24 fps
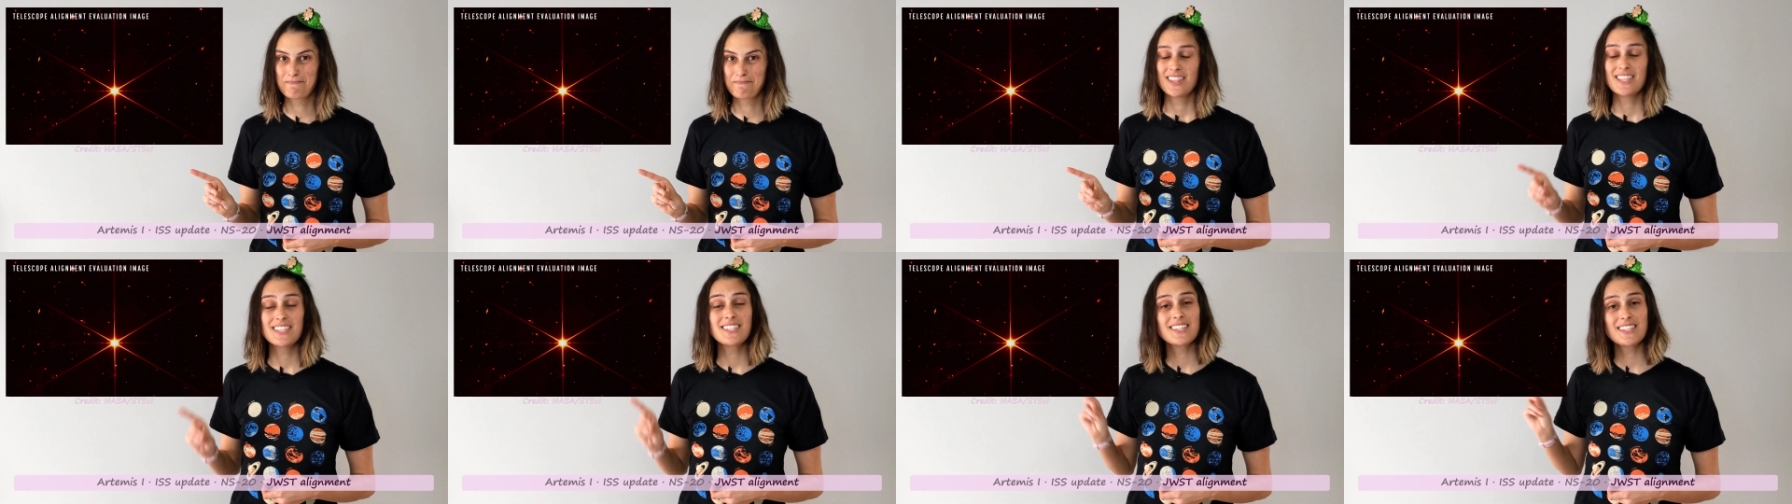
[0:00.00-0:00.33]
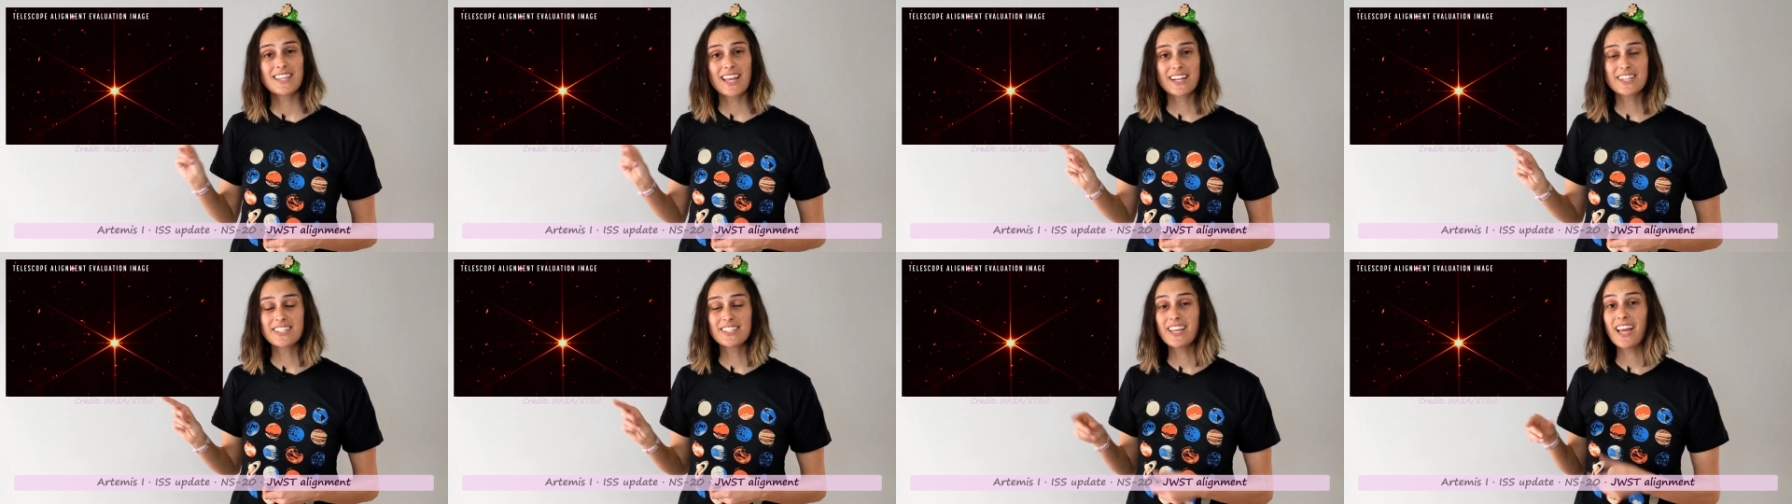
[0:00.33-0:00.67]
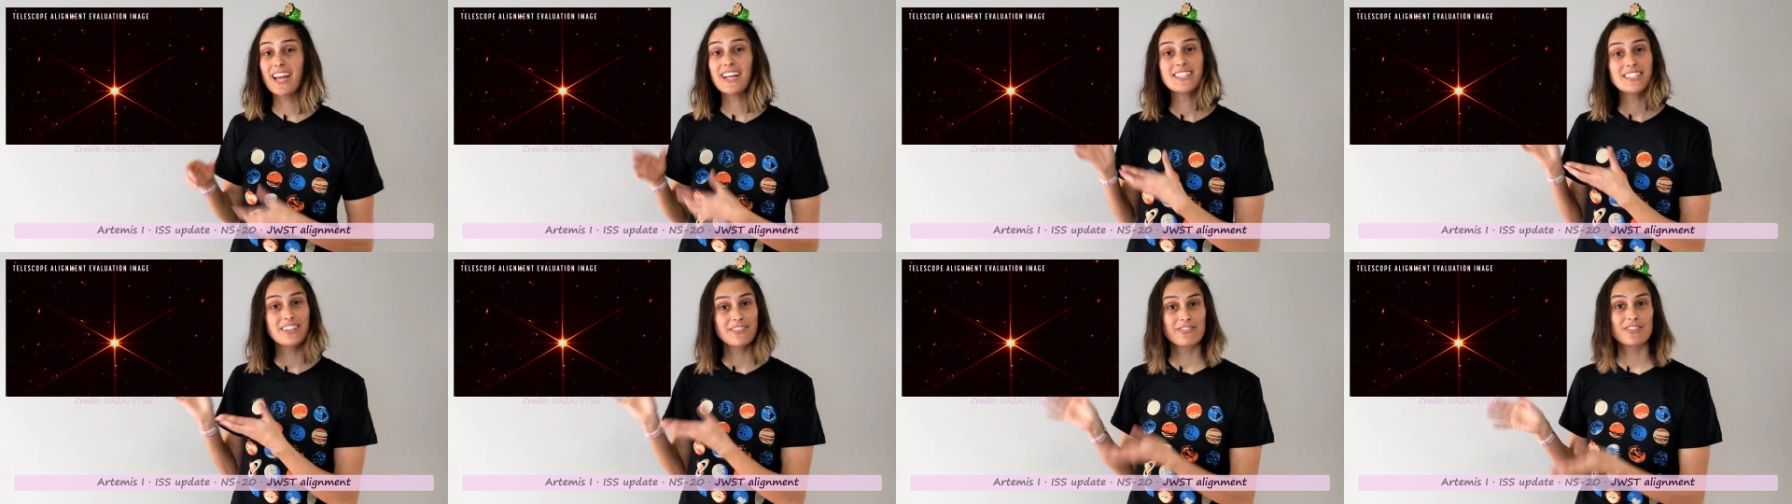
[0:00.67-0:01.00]
This is
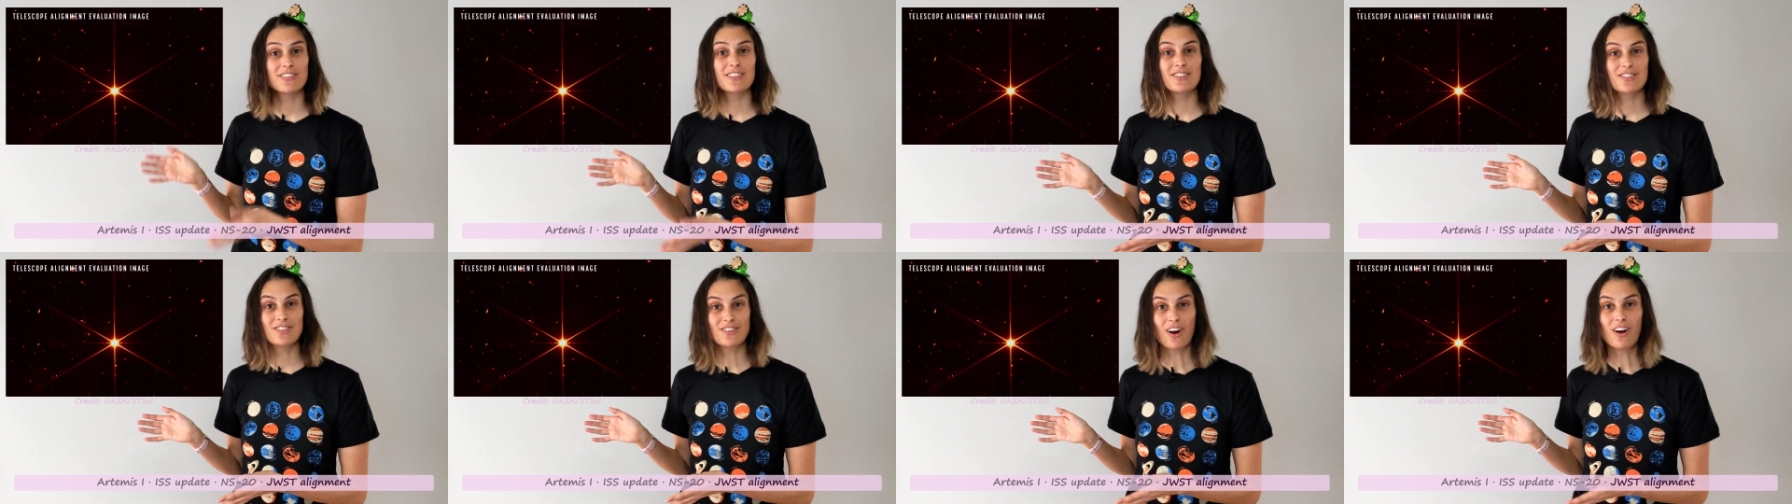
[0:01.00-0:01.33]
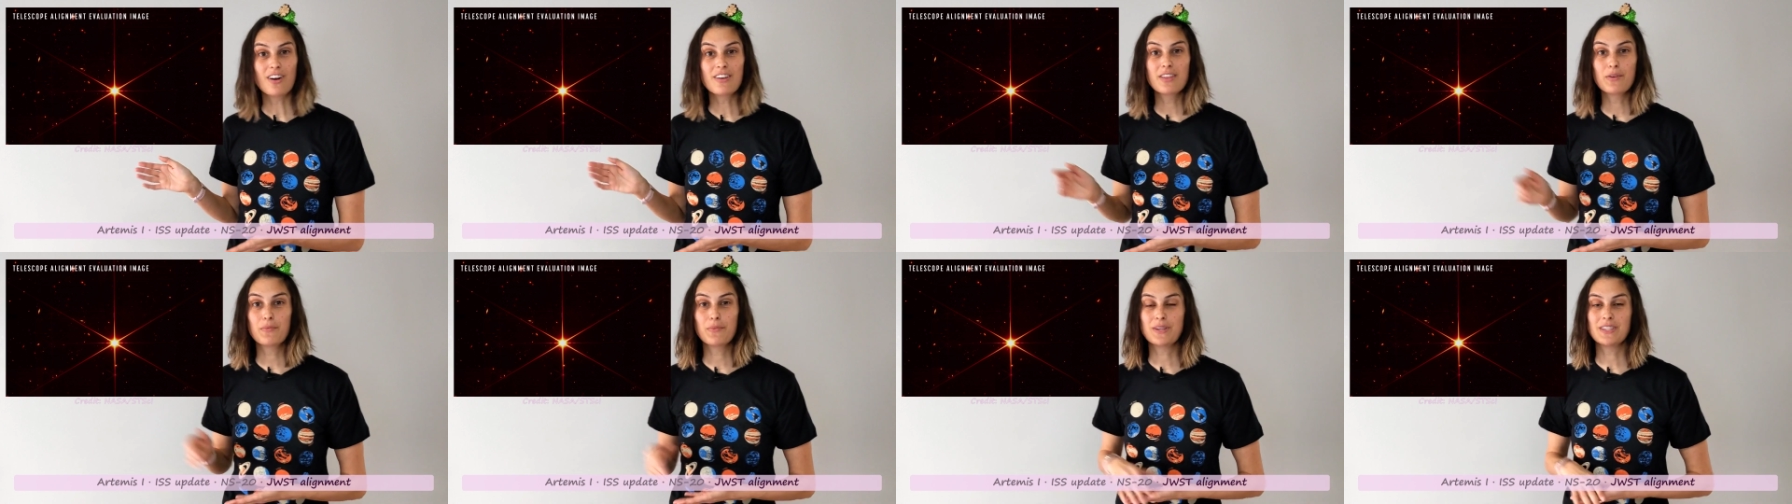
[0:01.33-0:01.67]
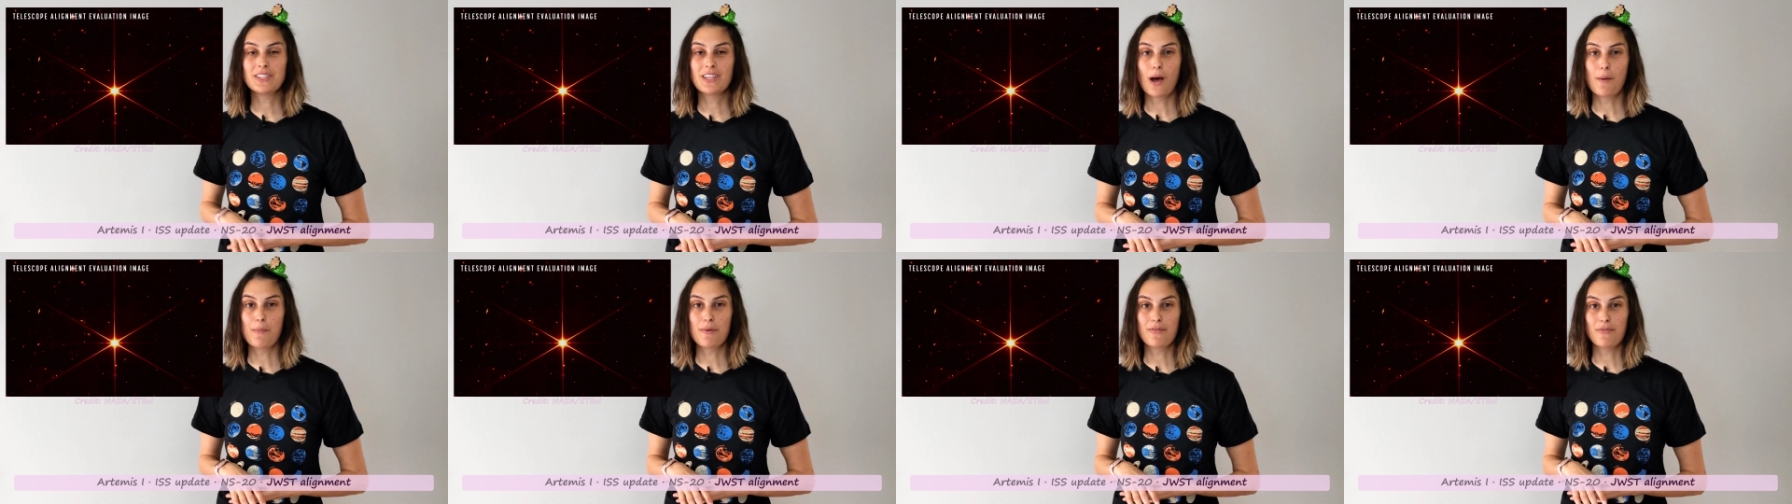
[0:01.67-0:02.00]
actually a different star than we
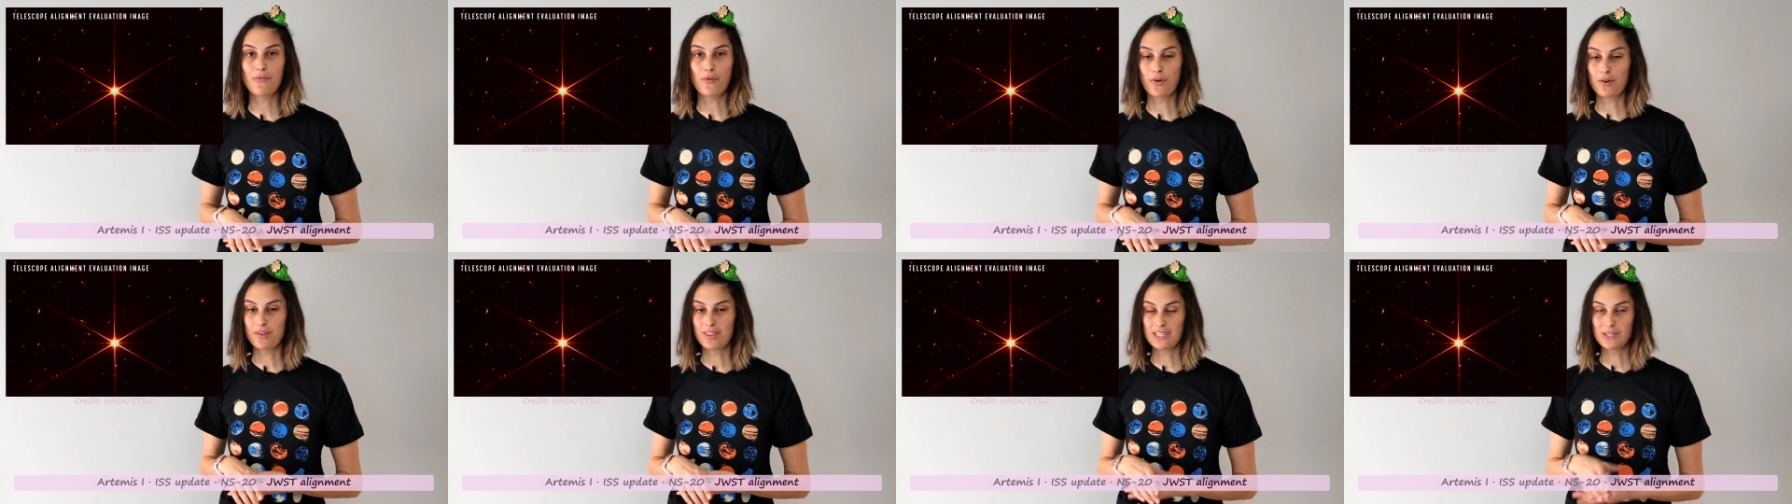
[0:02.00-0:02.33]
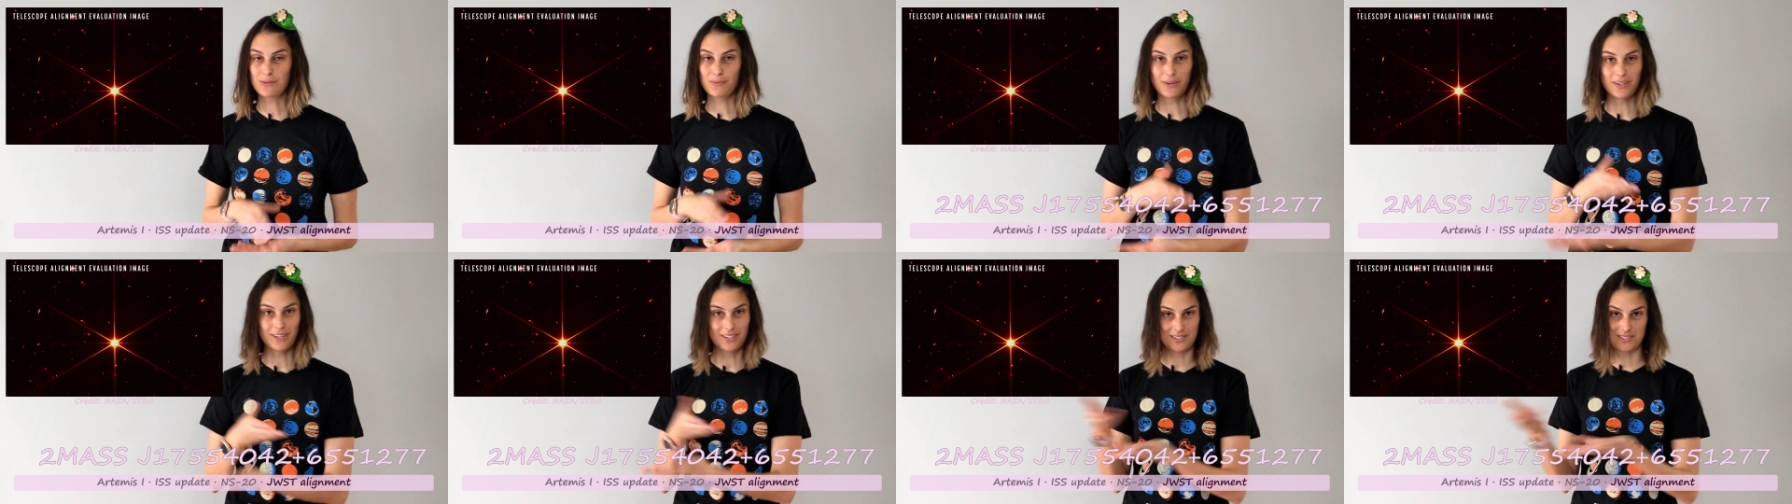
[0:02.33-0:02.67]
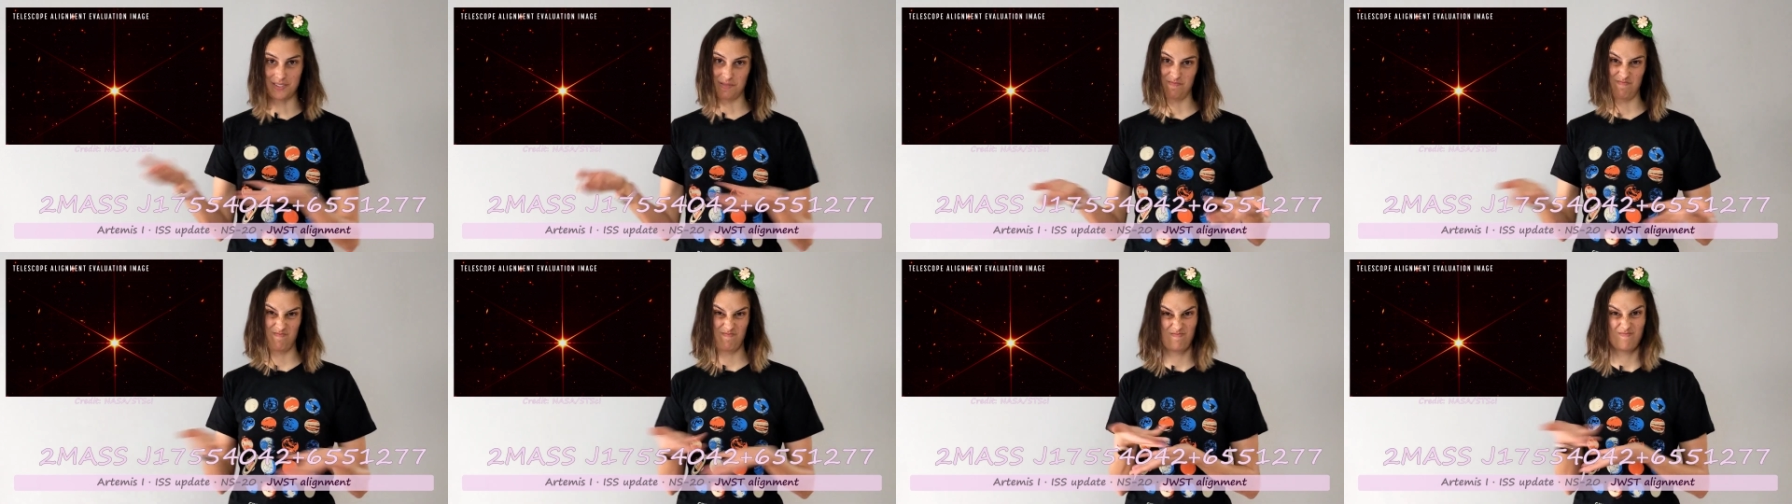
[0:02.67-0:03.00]
saw before. This one
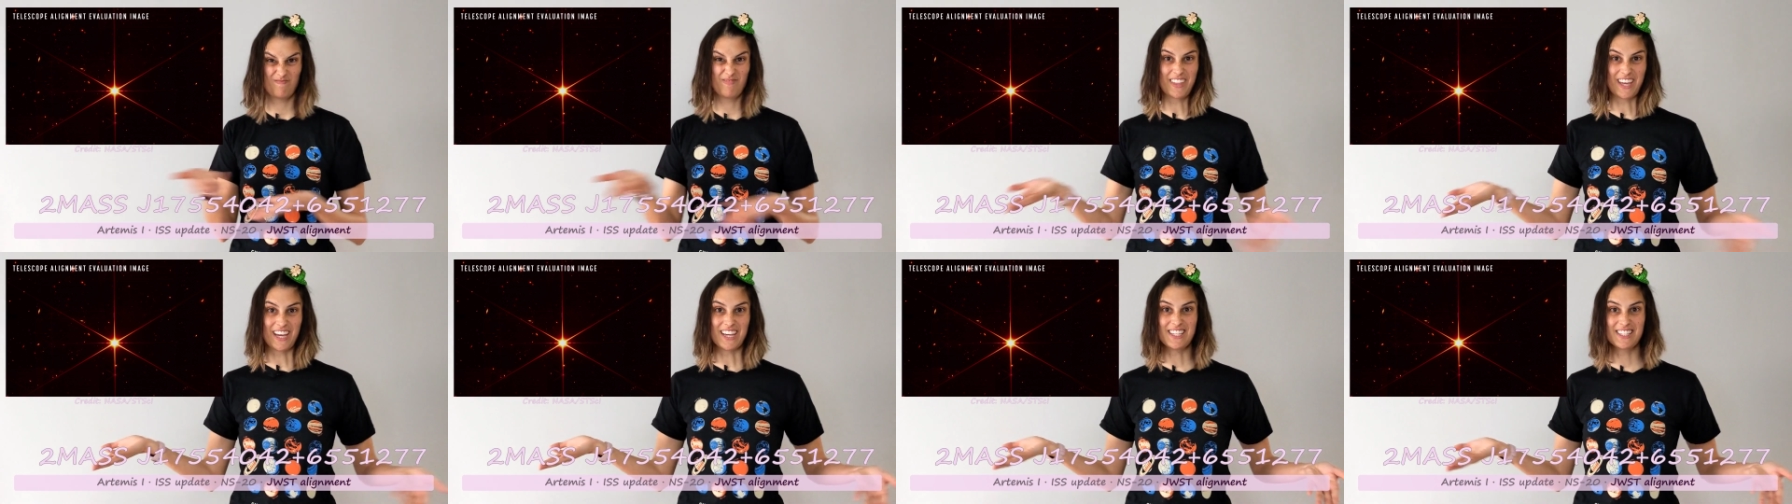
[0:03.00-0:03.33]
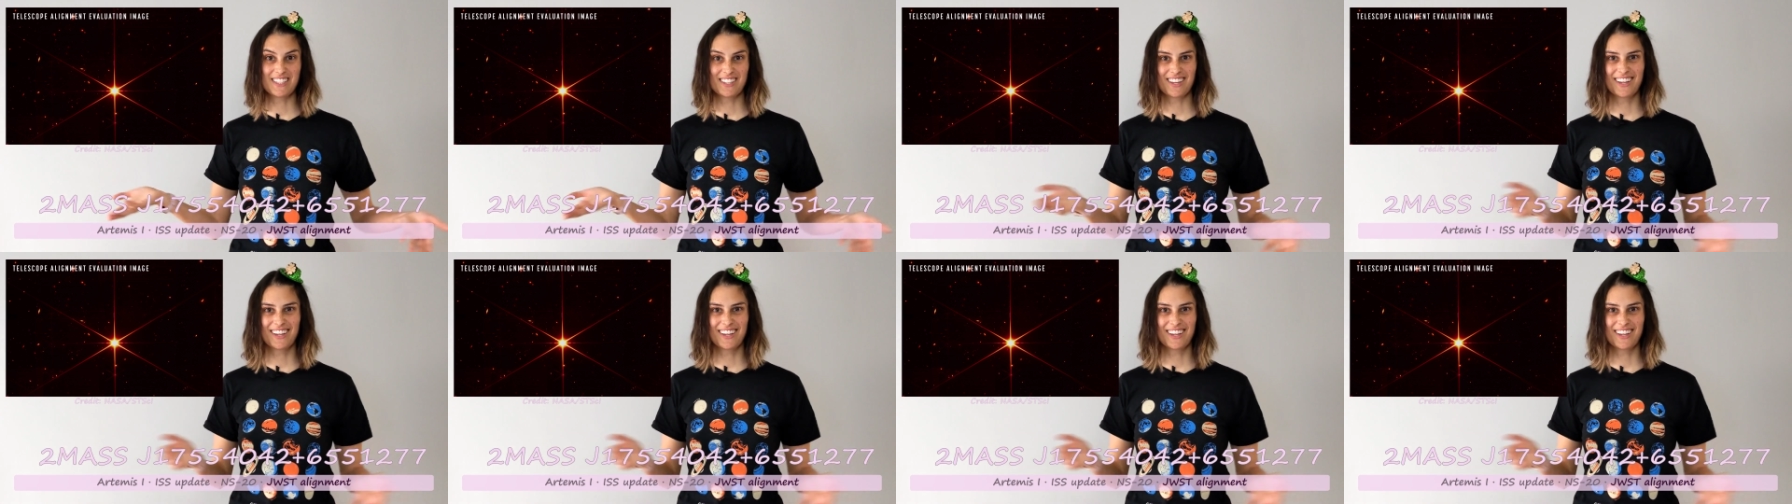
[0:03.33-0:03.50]
is this.